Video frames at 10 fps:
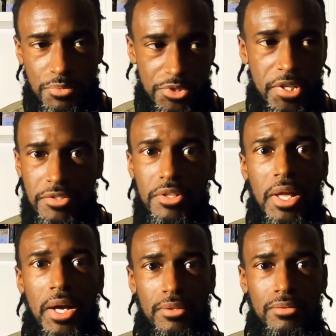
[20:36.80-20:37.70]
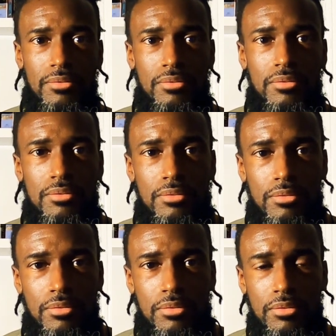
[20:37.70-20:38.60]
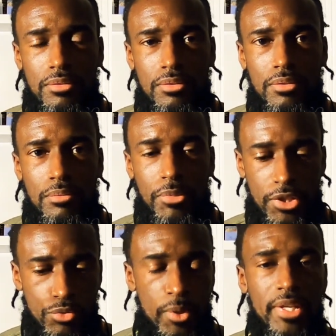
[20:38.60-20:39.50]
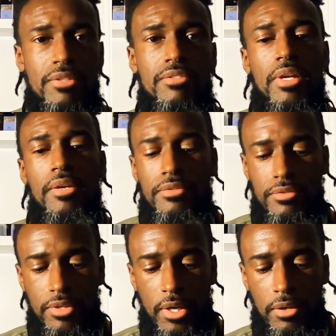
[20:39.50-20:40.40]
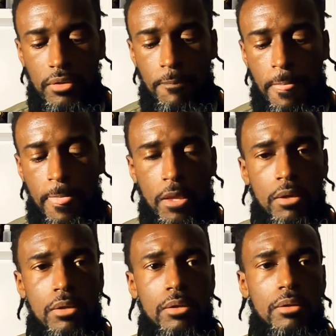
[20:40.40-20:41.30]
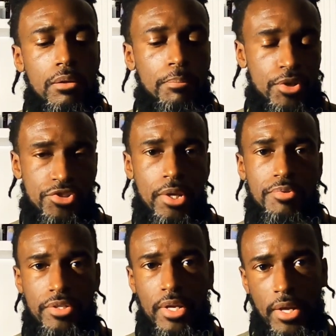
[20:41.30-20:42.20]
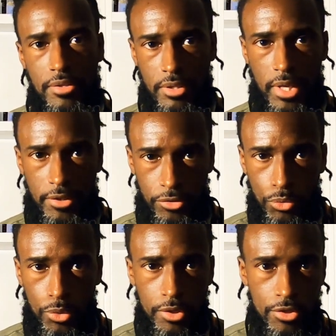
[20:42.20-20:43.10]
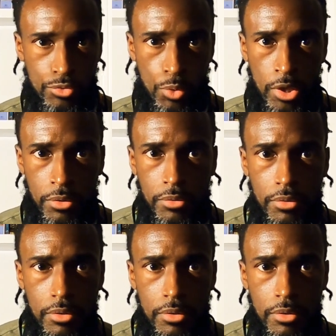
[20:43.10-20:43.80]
says a lot, because what that states is that perception has a lot to do with it as well.